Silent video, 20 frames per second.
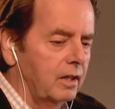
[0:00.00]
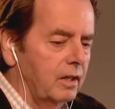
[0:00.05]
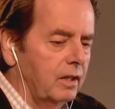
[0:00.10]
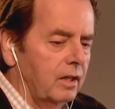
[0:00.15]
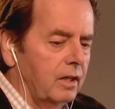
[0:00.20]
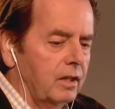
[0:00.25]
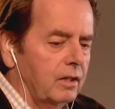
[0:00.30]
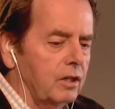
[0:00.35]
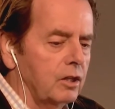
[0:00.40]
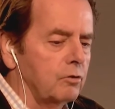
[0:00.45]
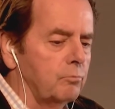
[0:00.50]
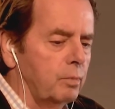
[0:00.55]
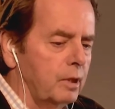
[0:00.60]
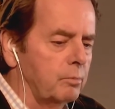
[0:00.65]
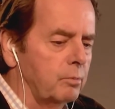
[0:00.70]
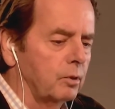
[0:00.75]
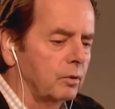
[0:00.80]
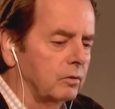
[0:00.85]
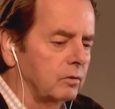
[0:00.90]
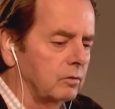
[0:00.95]
that
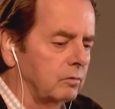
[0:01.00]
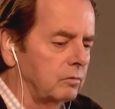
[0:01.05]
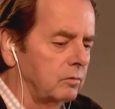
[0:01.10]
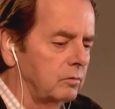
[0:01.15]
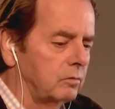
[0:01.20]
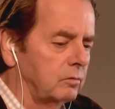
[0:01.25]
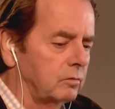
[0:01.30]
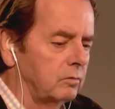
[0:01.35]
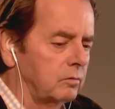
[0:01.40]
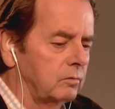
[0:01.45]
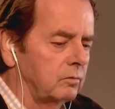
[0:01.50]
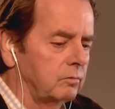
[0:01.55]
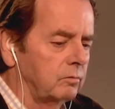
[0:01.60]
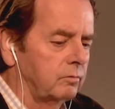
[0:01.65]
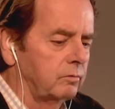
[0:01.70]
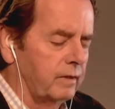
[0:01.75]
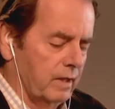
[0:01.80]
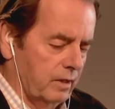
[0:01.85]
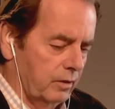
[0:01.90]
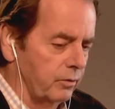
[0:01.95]
people
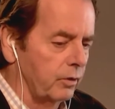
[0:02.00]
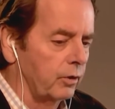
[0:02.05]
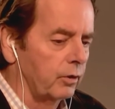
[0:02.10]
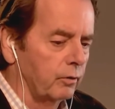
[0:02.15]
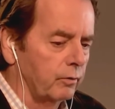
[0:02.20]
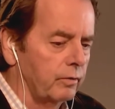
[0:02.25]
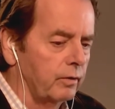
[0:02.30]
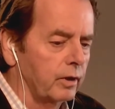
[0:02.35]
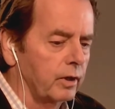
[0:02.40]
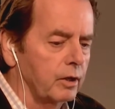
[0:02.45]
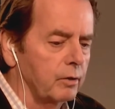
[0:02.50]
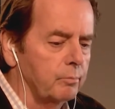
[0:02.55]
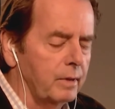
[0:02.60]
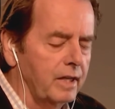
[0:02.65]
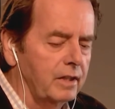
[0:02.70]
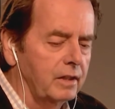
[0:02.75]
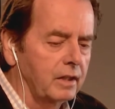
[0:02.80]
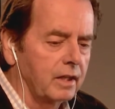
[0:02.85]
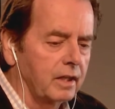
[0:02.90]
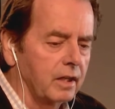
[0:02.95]
found her very
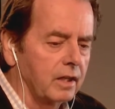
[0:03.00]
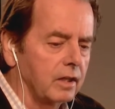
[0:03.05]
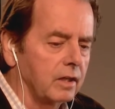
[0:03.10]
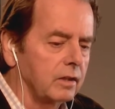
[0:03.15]
appealing in.